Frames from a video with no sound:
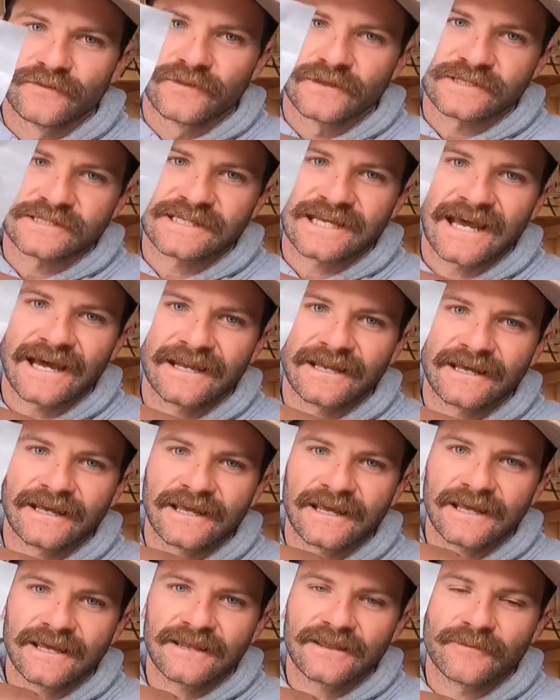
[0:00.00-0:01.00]
This color
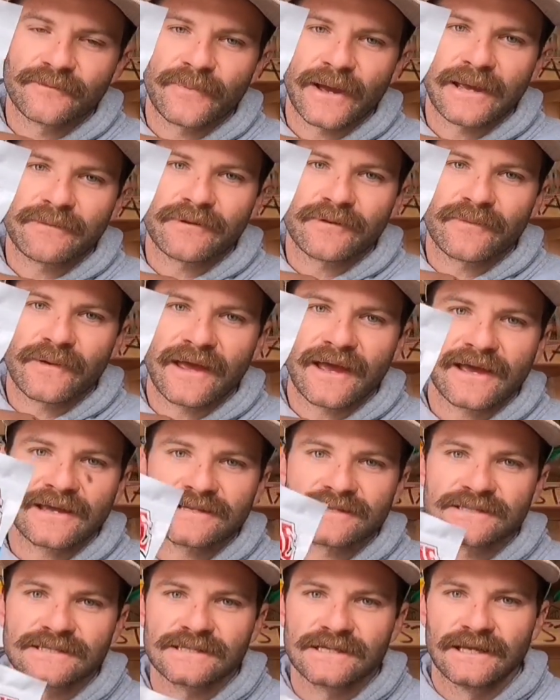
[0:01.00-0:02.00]
here, the baby
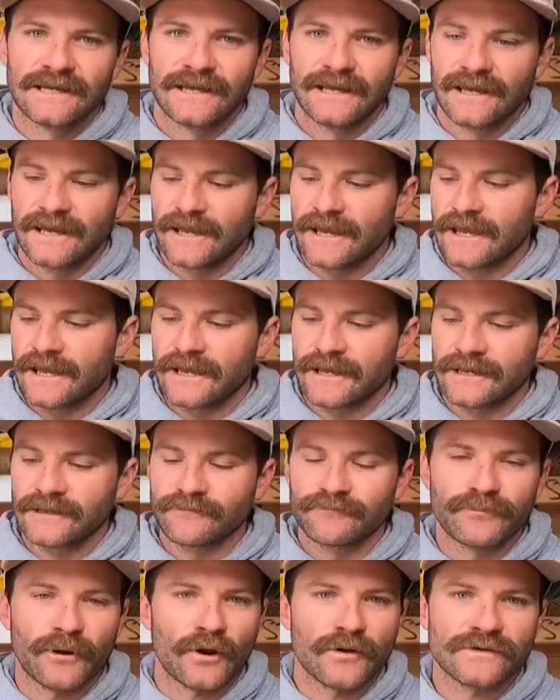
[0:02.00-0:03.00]
bass,
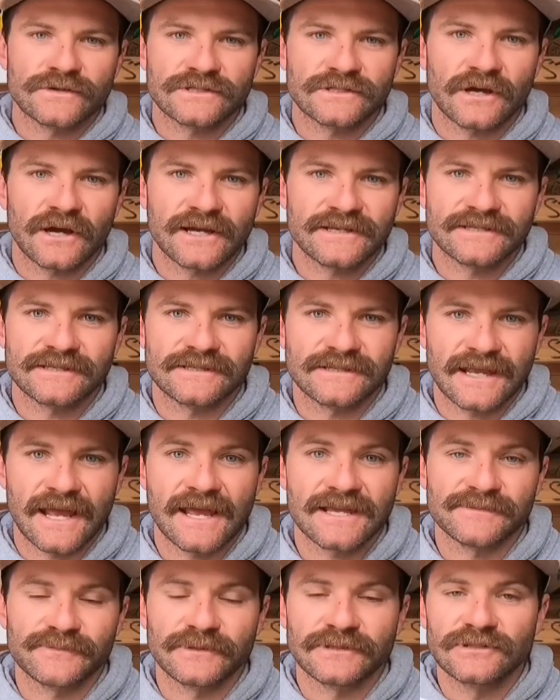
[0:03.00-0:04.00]
in both sizes
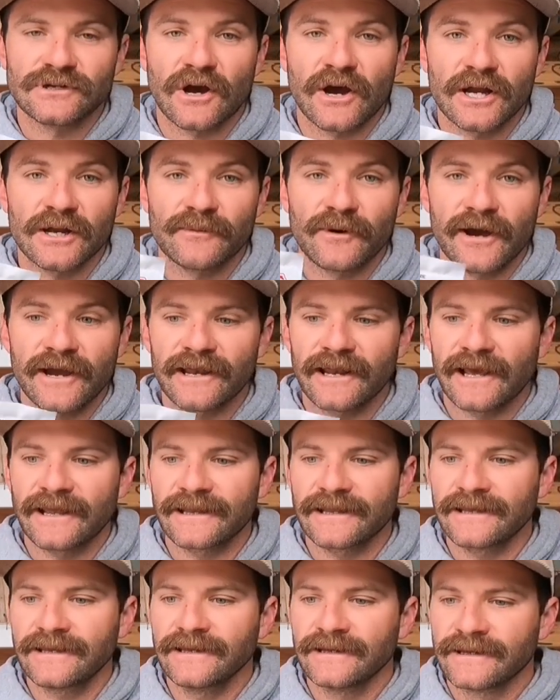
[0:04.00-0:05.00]
has been dynamite
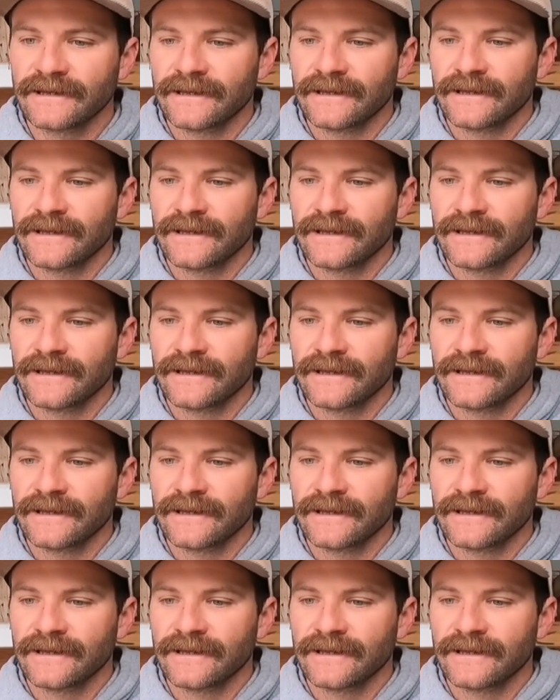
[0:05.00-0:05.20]
lately.